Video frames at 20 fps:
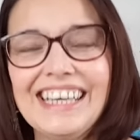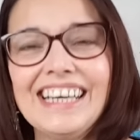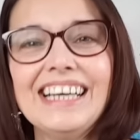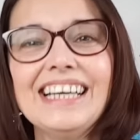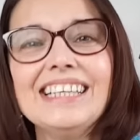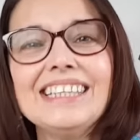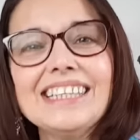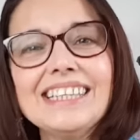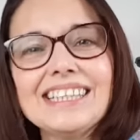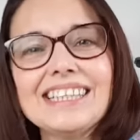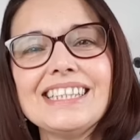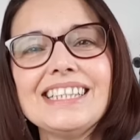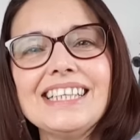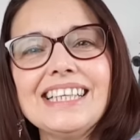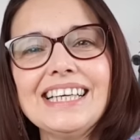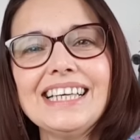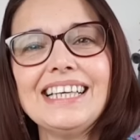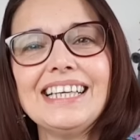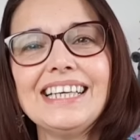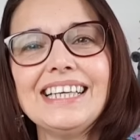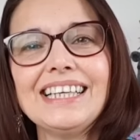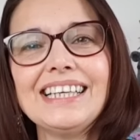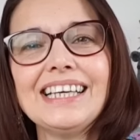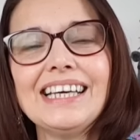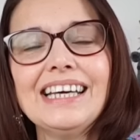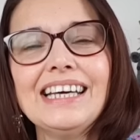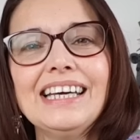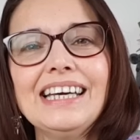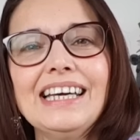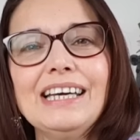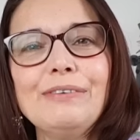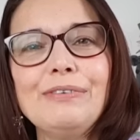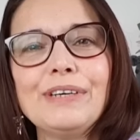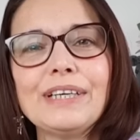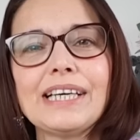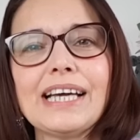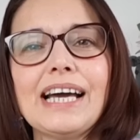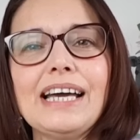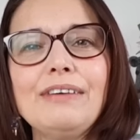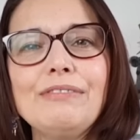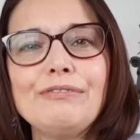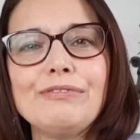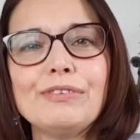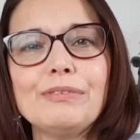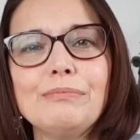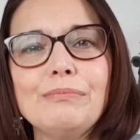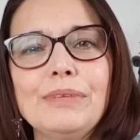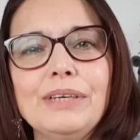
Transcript: Is it stealing? If it came from